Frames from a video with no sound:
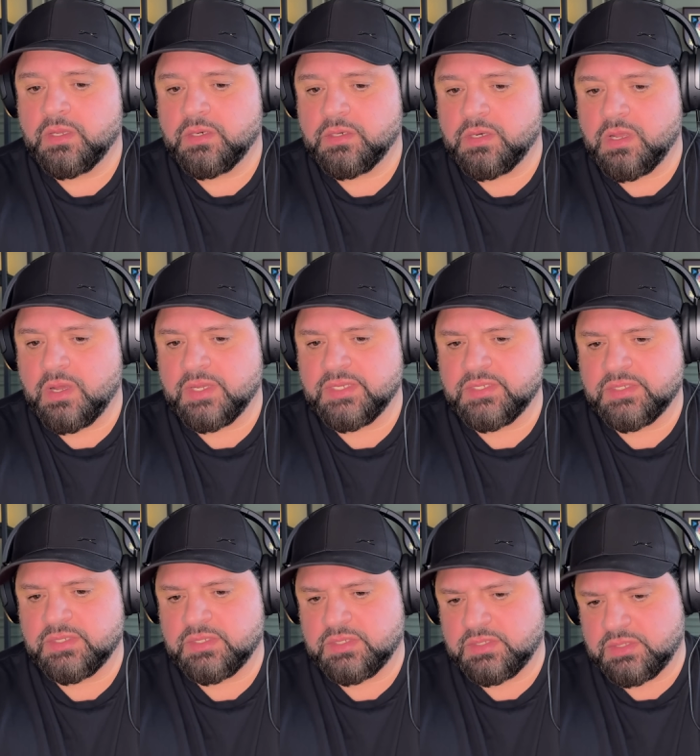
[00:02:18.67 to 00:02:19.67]

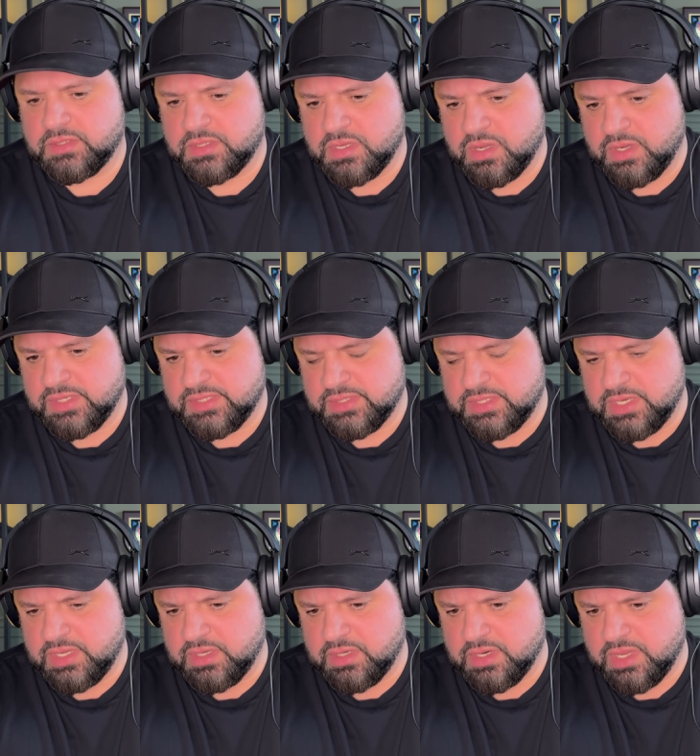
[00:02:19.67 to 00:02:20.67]
Nice
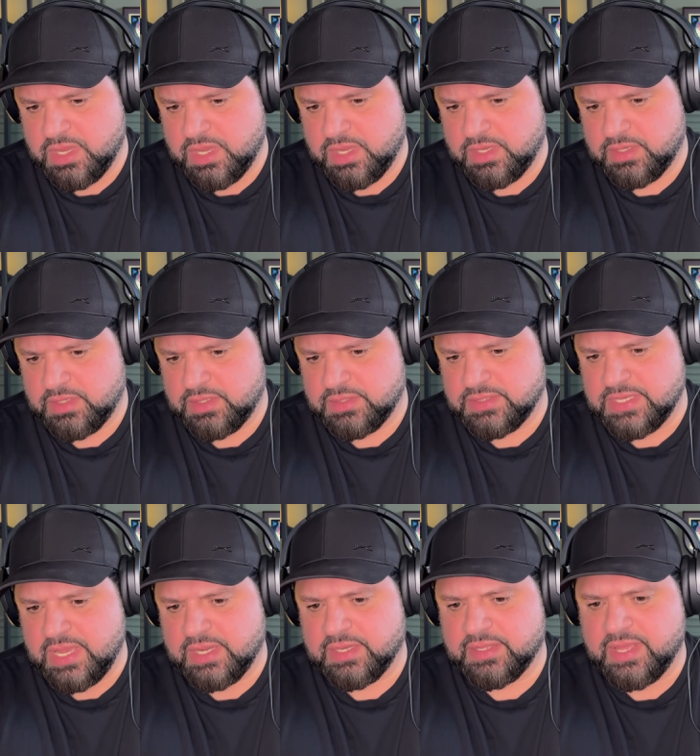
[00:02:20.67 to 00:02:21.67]
little
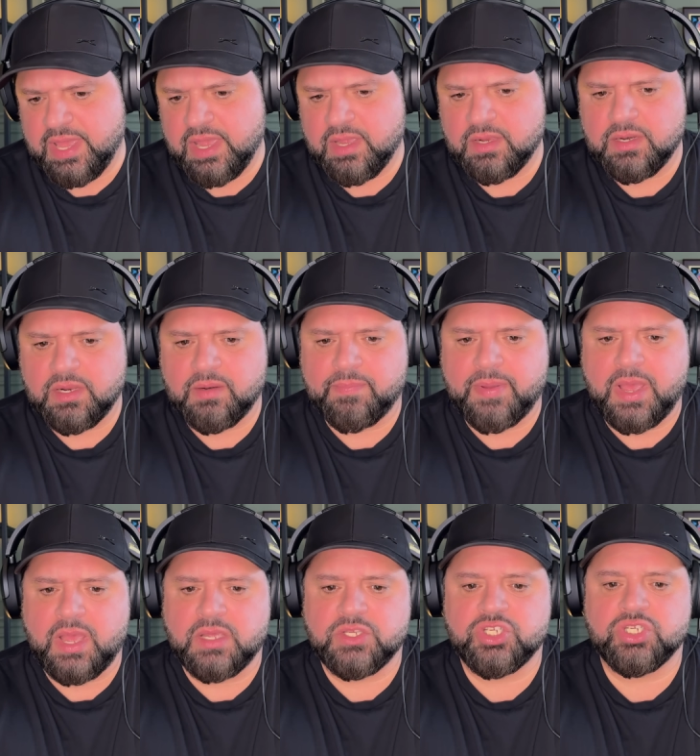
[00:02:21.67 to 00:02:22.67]
dagger there, little
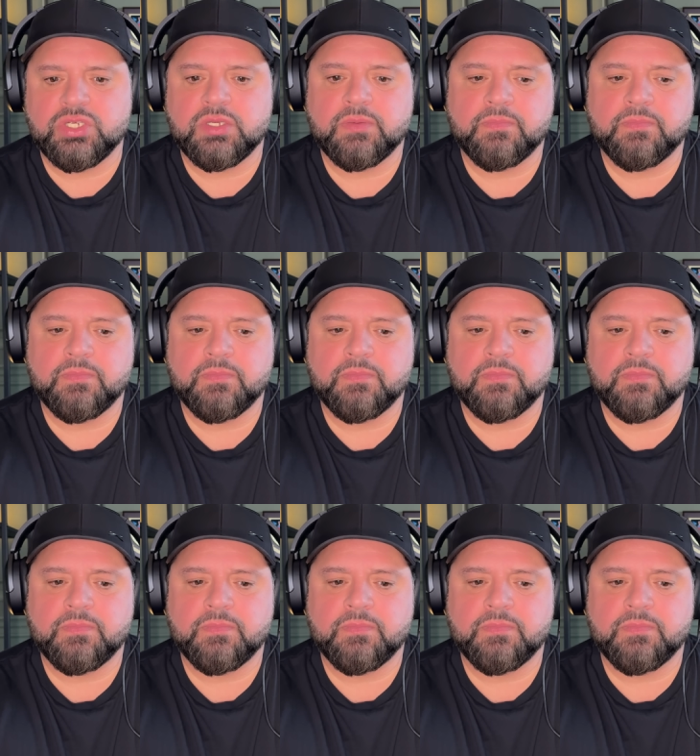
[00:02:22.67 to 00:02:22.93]
patch.